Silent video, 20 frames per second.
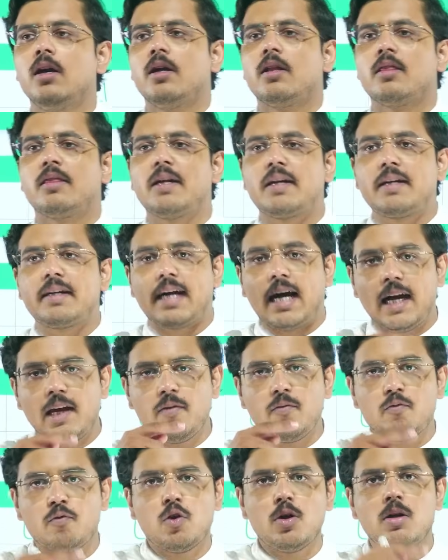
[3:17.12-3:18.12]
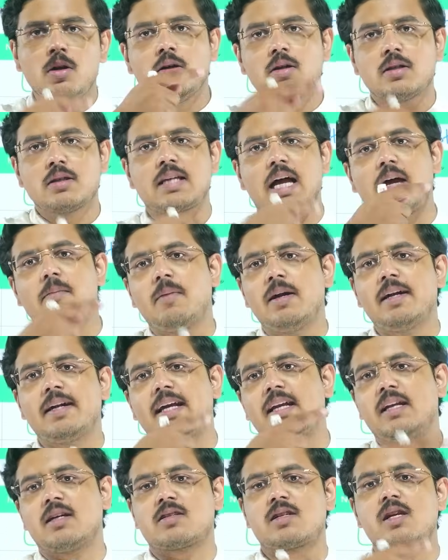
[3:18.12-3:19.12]
the time would
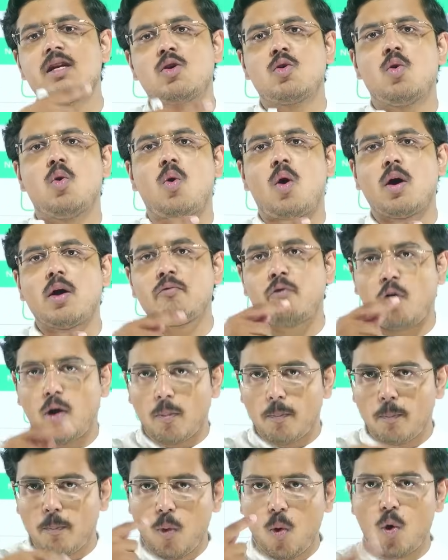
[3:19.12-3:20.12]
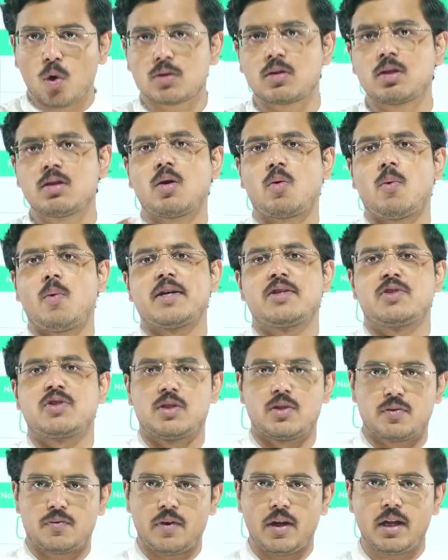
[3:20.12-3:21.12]
simultaneously go on for both the
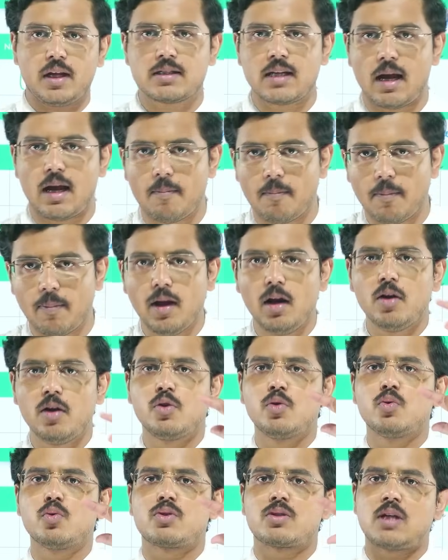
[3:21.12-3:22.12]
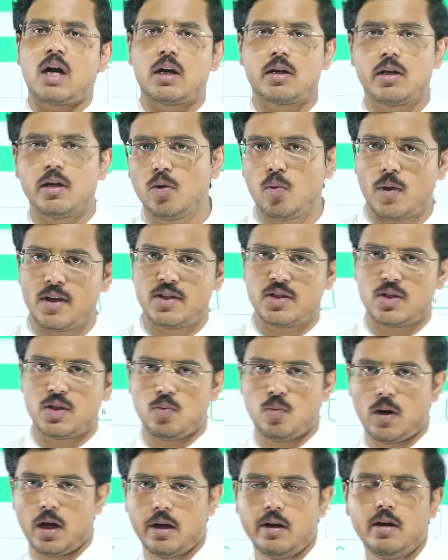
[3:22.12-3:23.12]
questions. For example, you started
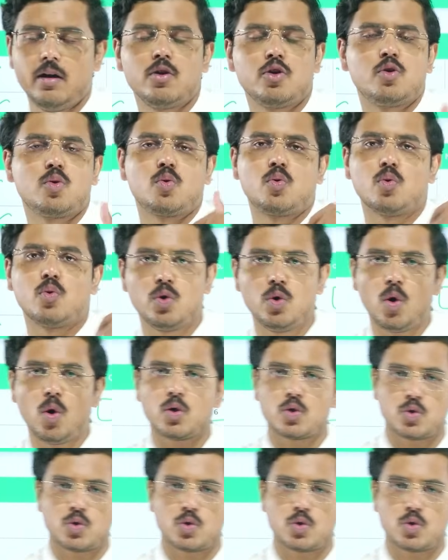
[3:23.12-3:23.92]
question 1, you could not